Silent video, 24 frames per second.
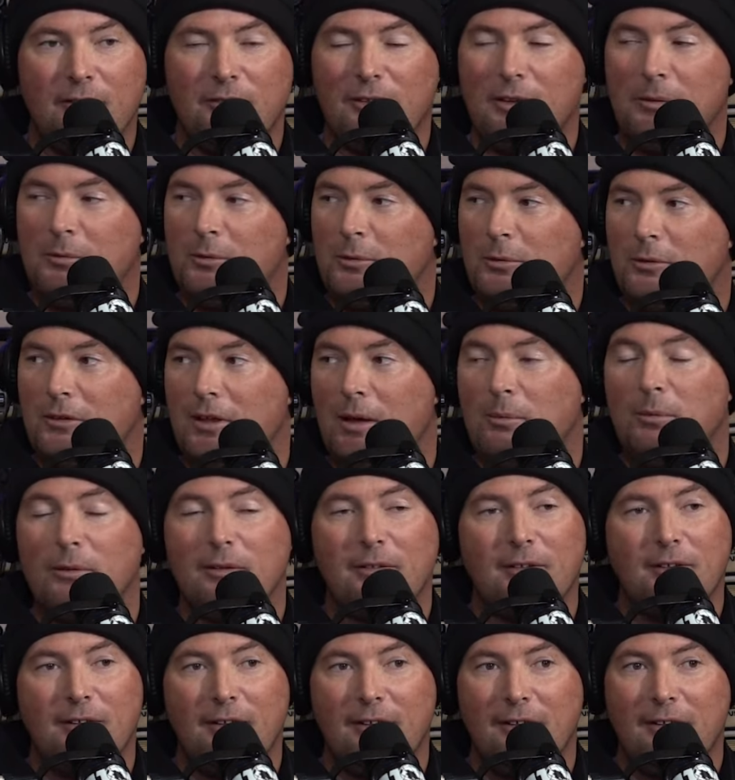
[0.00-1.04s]
I've seen him do a
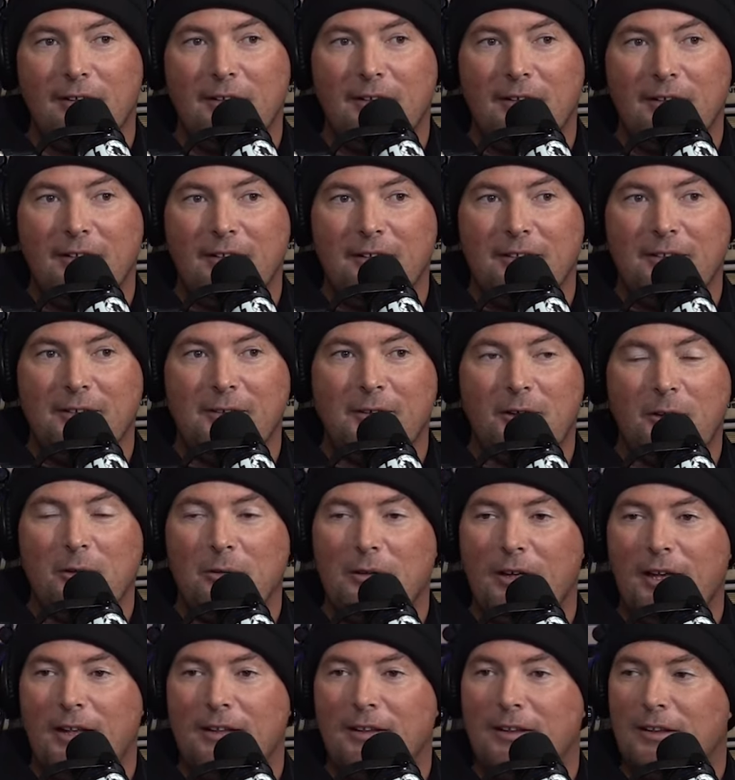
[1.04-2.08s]
double,
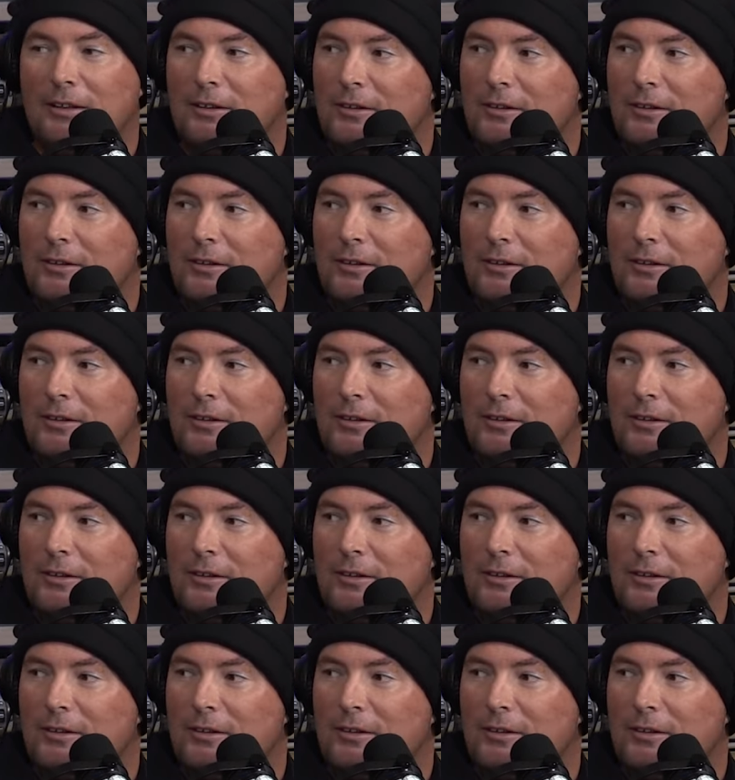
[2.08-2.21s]
and